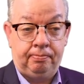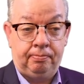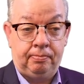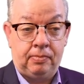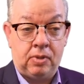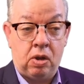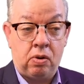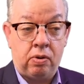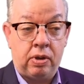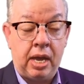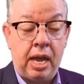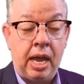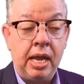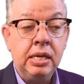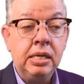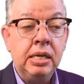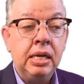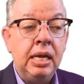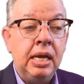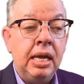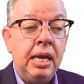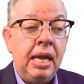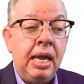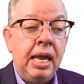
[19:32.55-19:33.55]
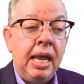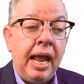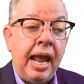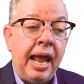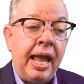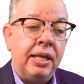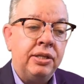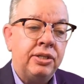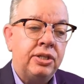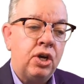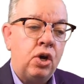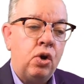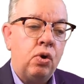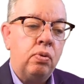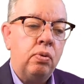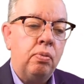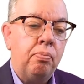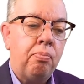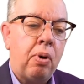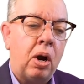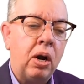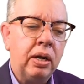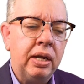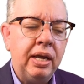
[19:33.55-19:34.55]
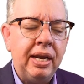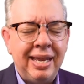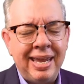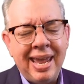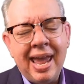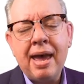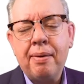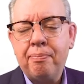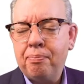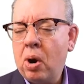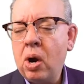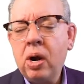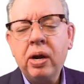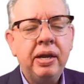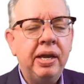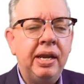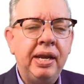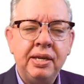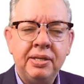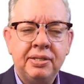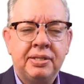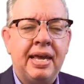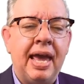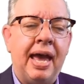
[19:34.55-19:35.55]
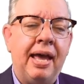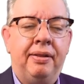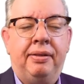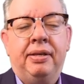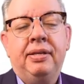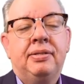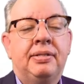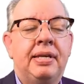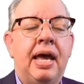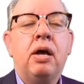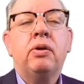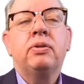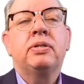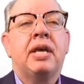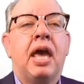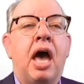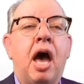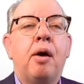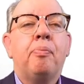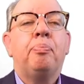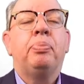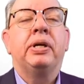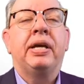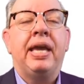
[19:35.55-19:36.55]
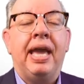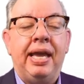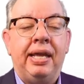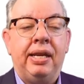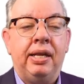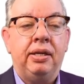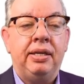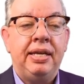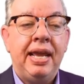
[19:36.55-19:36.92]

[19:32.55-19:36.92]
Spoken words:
Okay? And so this sounds complicated.